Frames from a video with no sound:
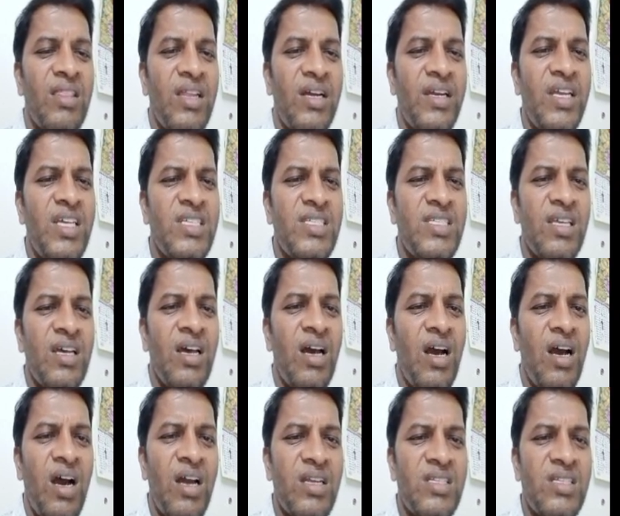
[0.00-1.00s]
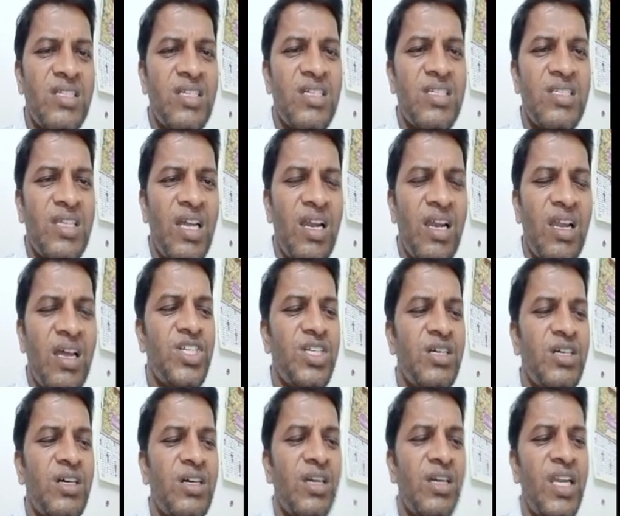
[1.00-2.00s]
that is orchid cell
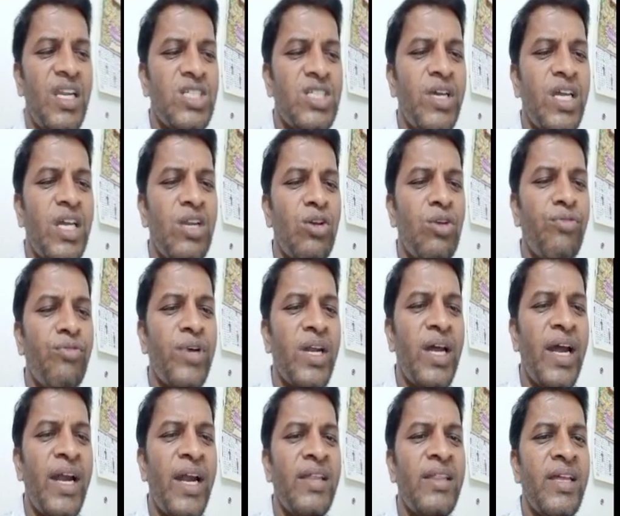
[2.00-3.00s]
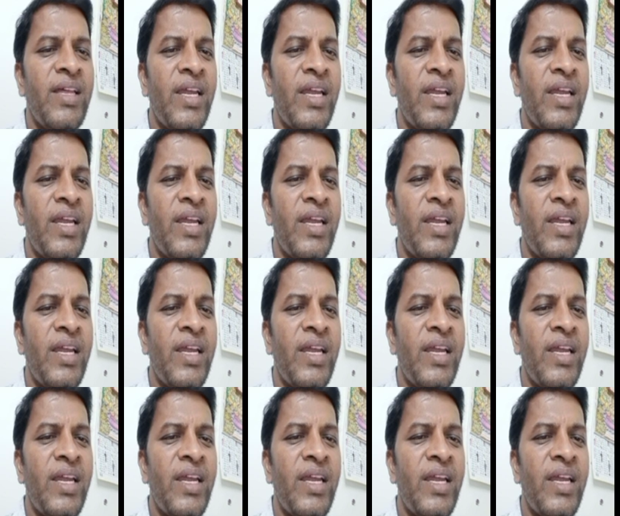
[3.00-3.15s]
next we can go for another